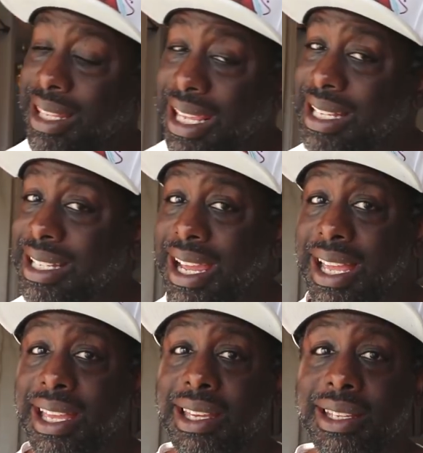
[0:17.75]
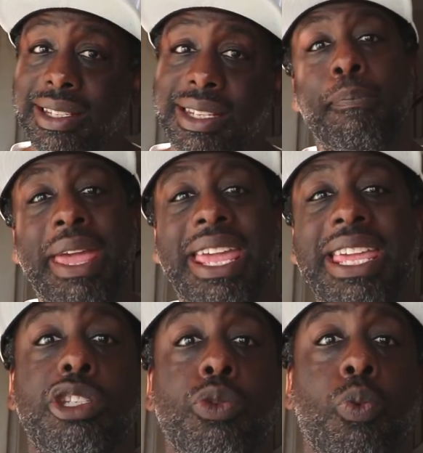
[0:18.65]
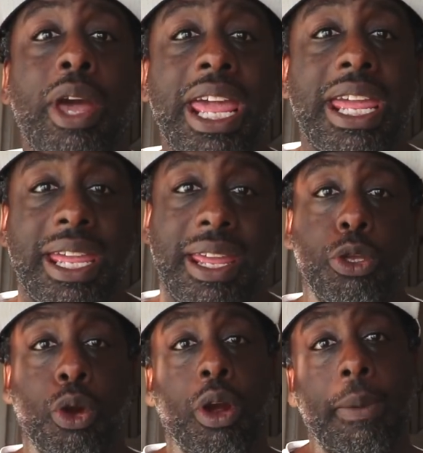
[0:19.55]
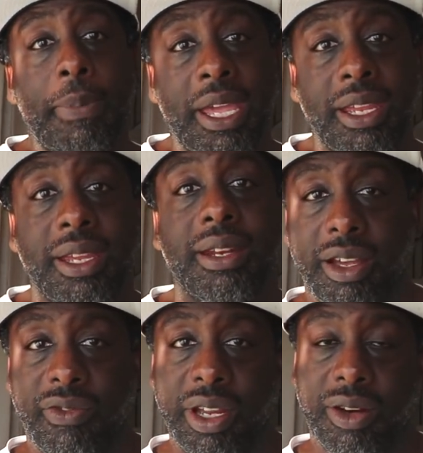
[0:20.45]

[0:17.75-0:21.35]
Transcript: These cons may sway your opinion of